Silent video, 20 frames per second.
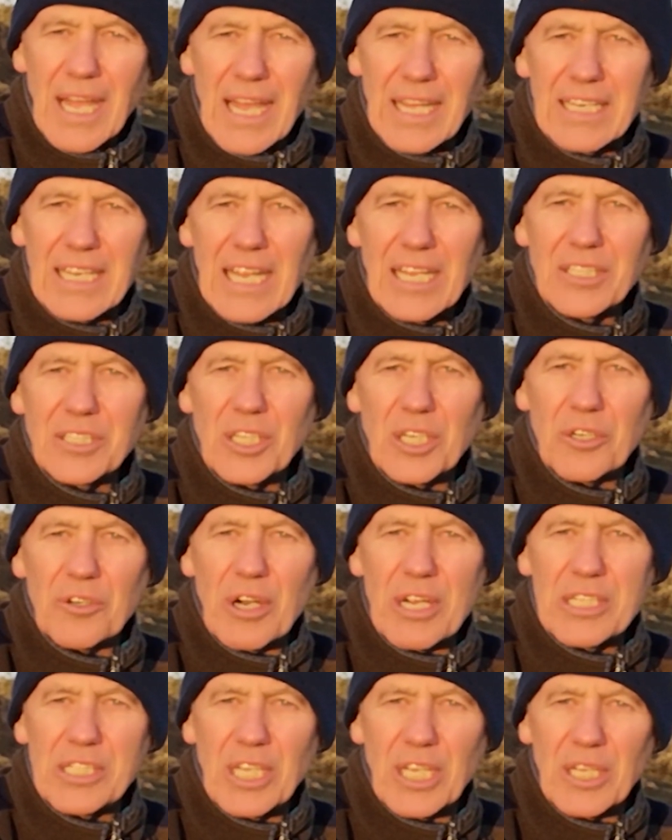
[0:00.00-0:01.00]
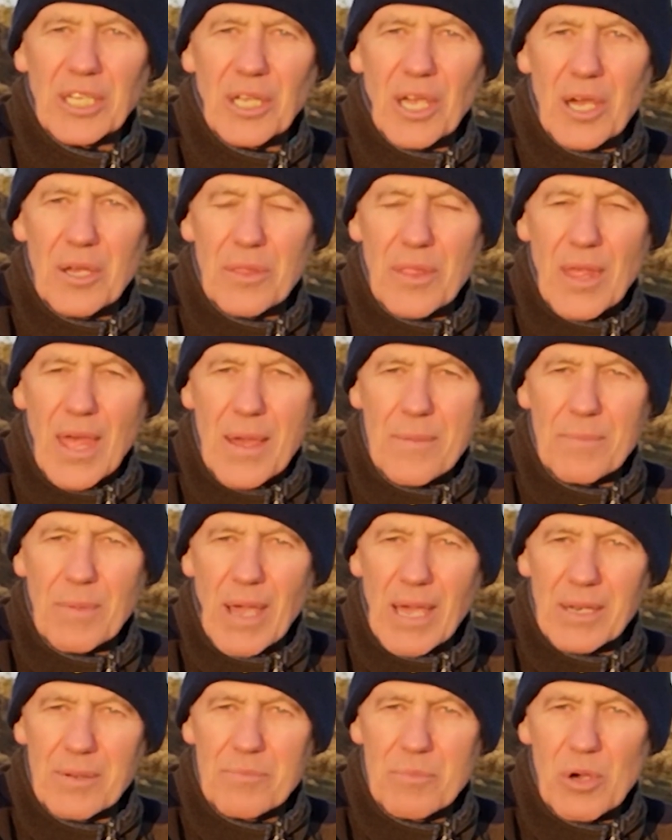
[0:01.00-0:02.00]
and integrating them
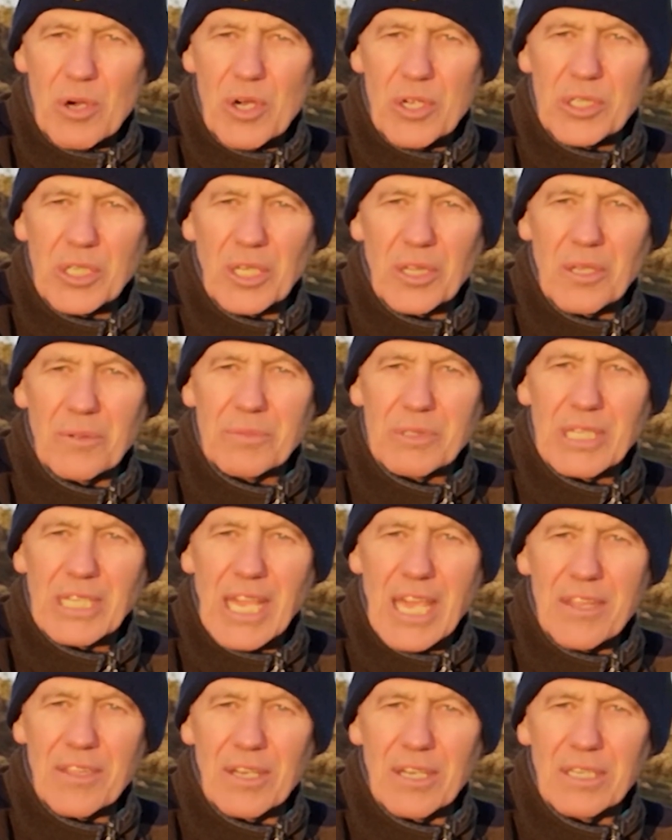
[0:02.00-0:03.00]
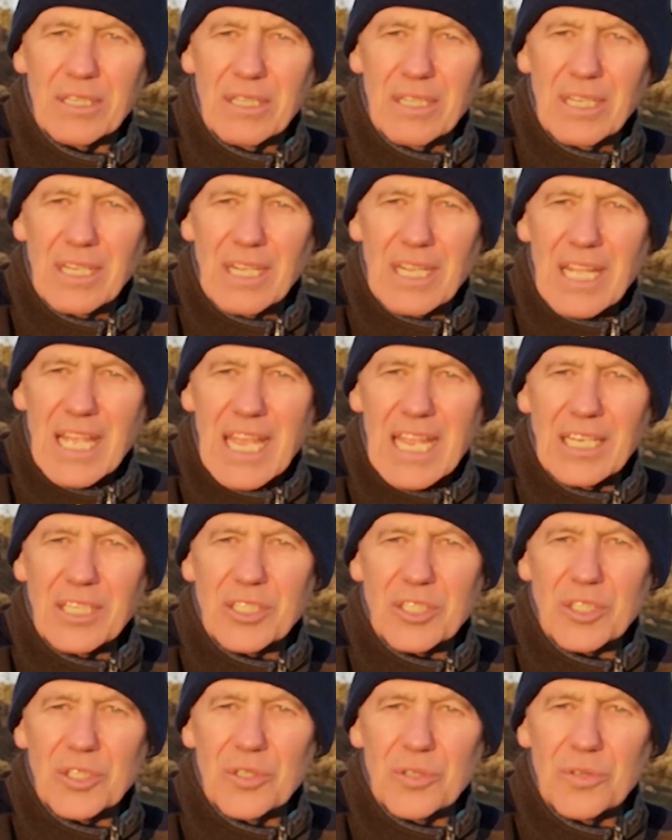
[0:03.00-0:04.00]
and merging them together
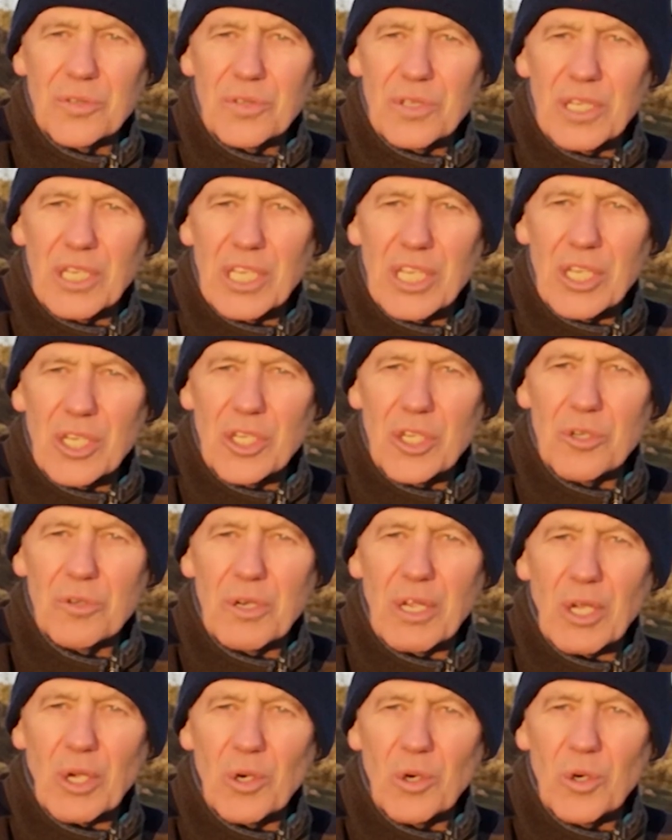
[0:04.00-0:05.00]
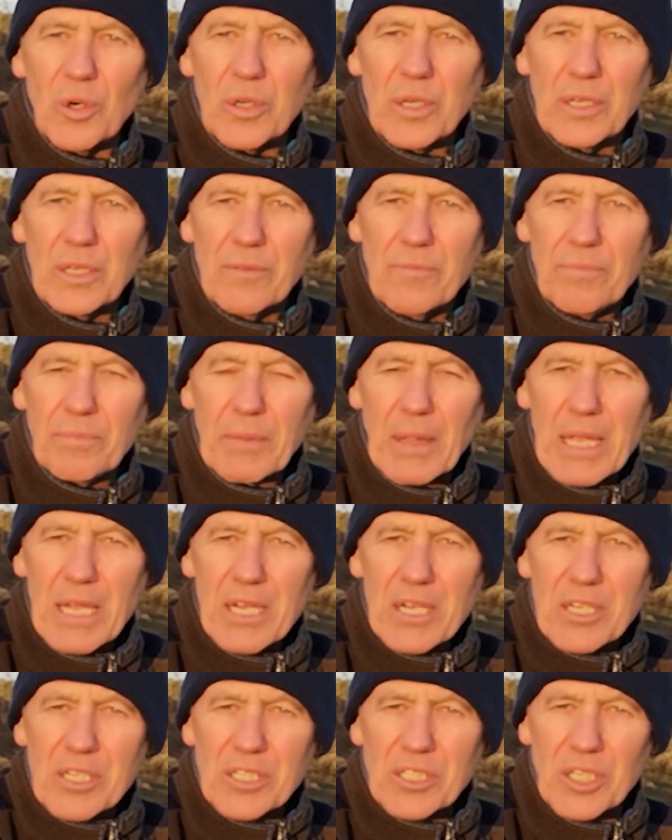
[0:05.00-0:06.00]
into the unicorn.
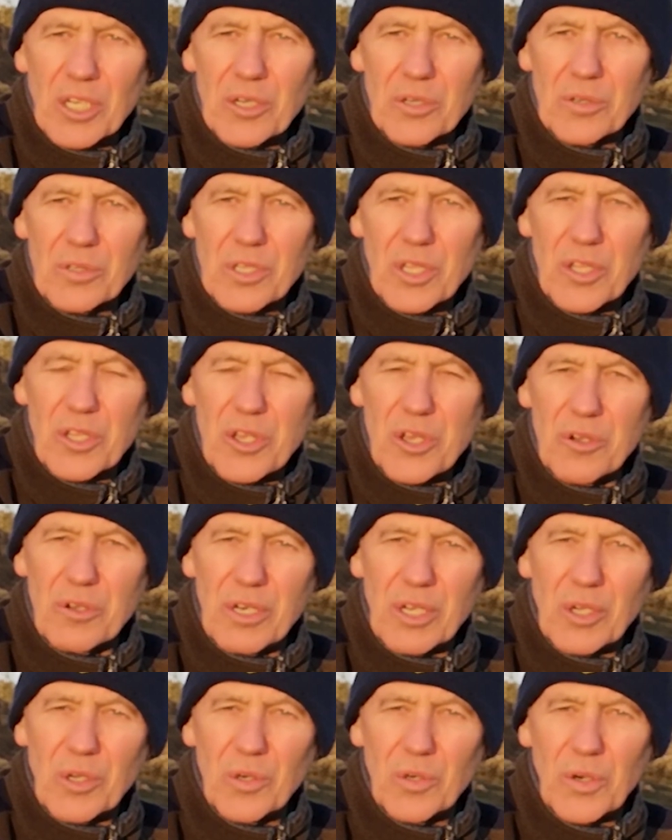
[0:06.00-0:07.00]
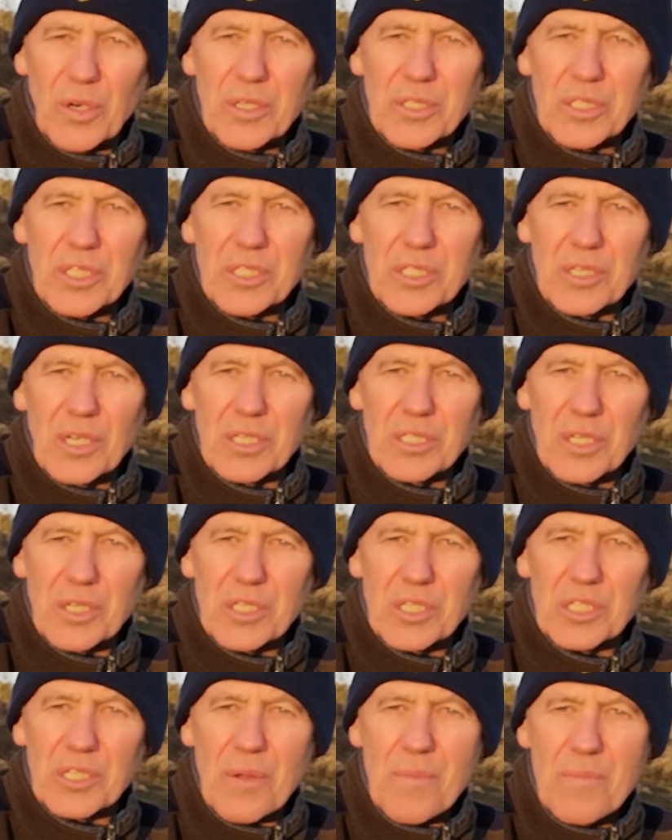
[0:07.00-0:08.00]
So the unicorn is a, is a
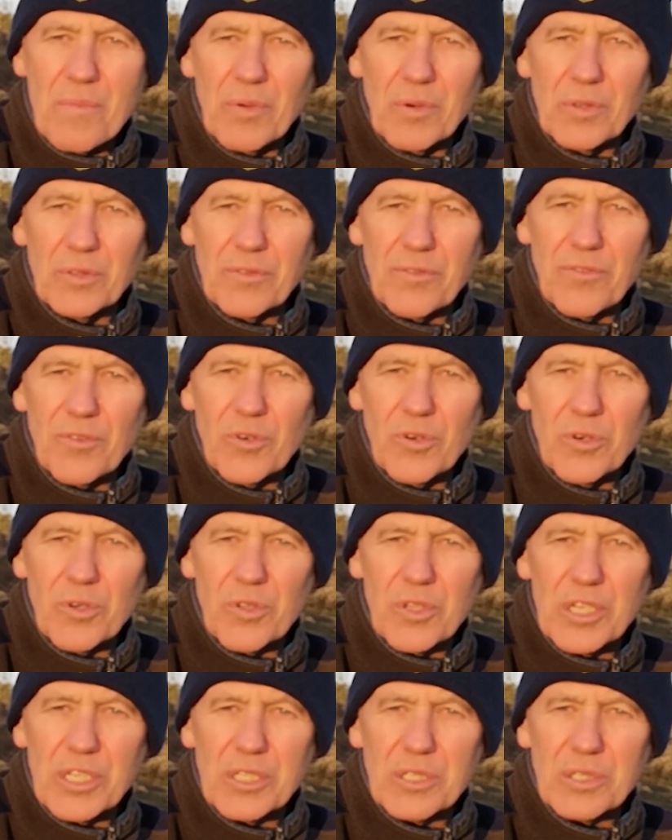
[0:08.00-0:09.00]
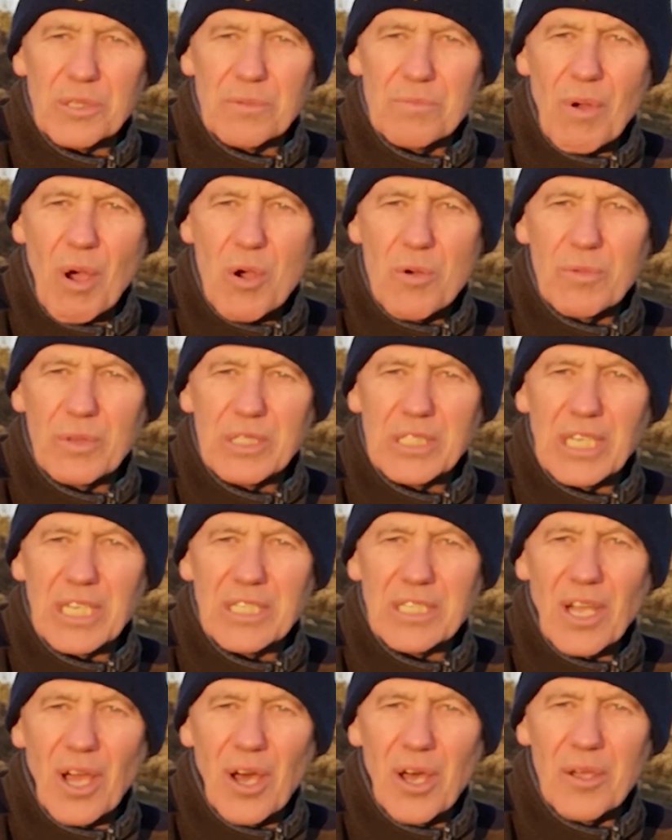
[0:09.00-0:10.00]
symbol for this moment
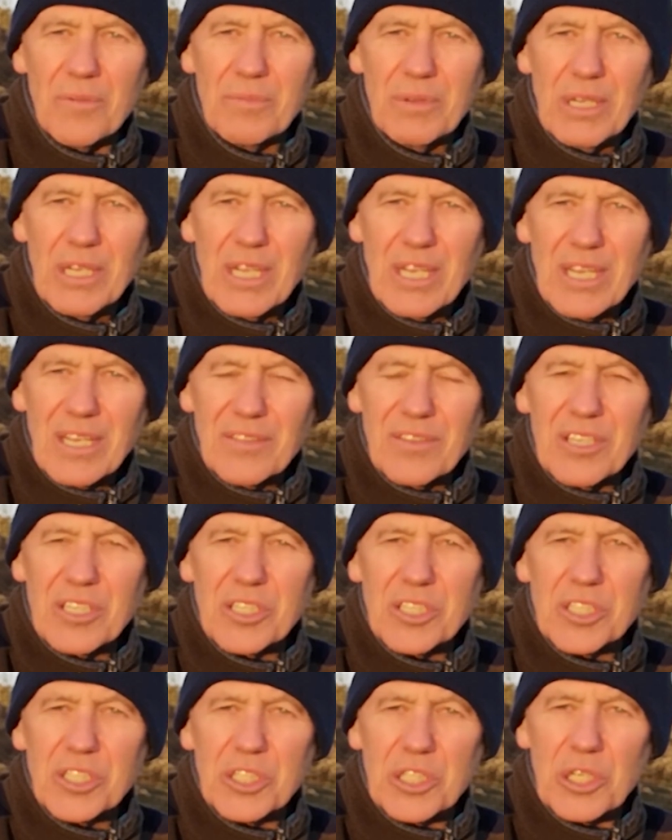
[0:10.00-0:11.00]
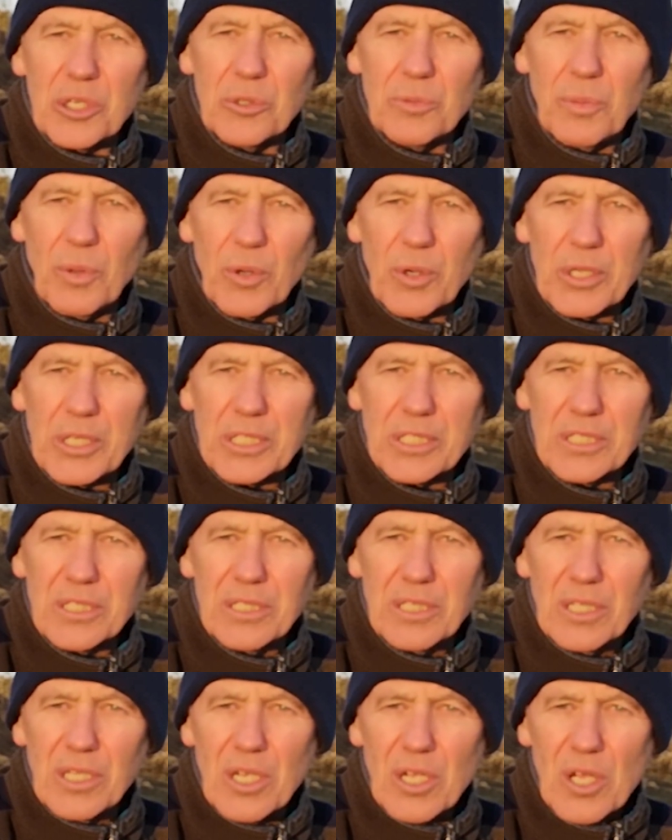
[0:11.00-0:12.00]
in time this still point
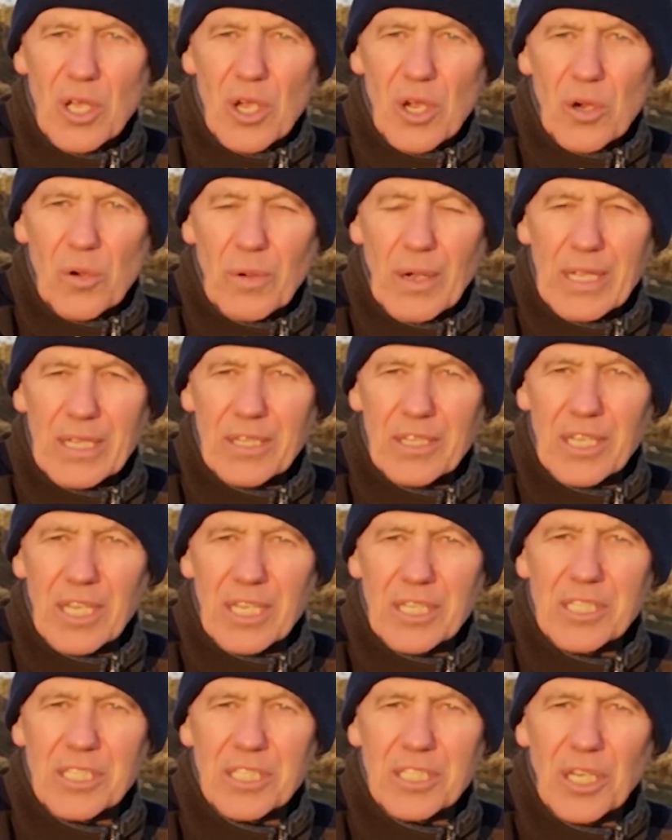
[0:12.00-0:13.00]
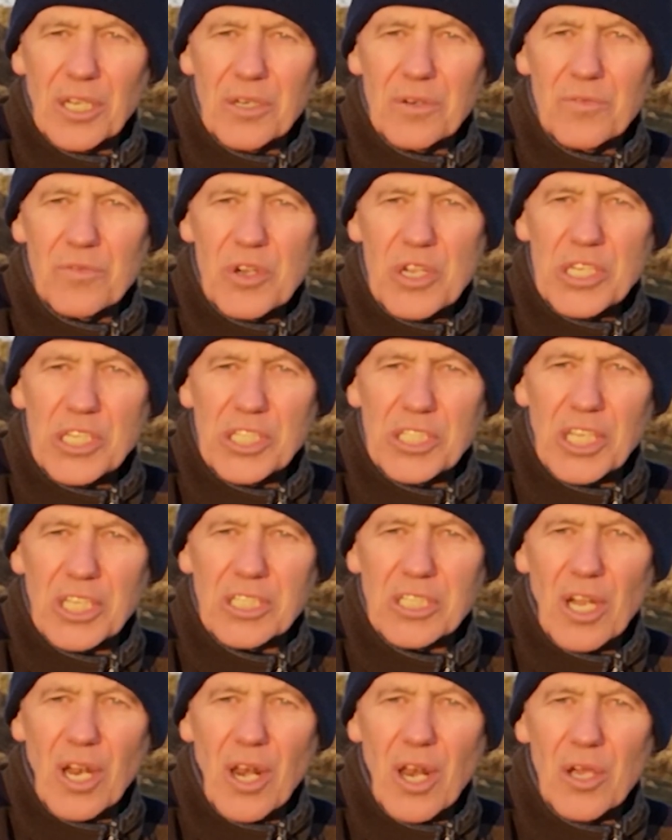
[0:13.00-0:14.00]
when the sun reaches
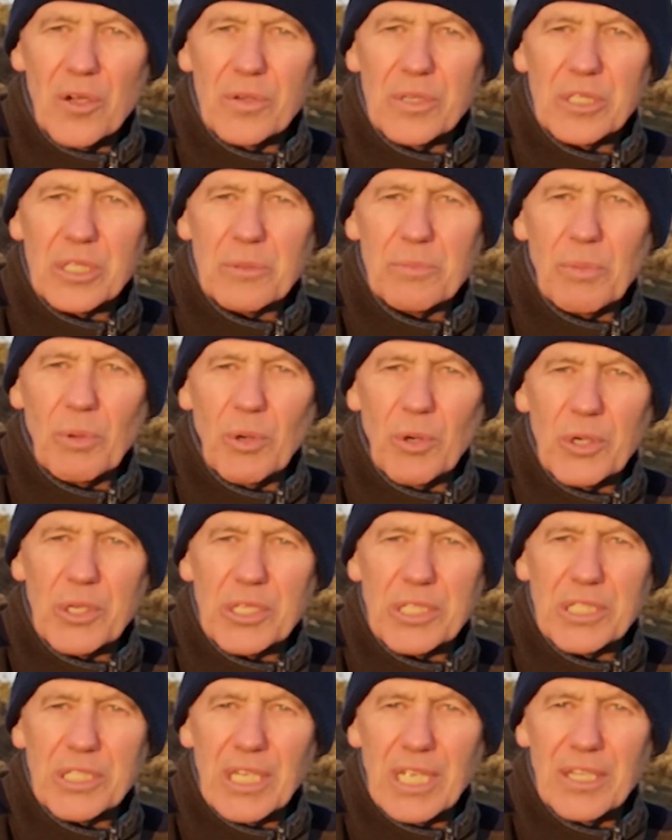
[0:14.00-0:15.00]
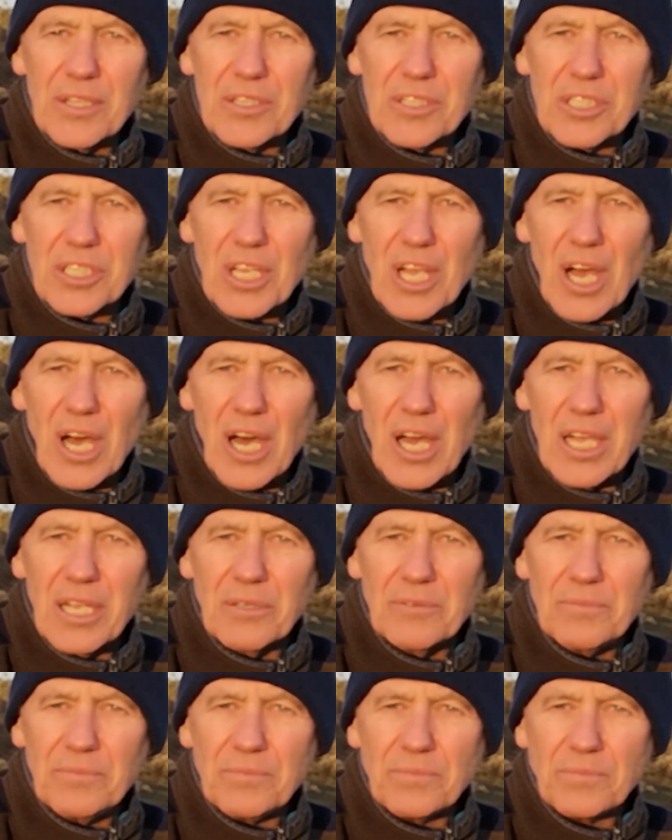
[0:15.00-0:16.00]
its lowest point in the sky.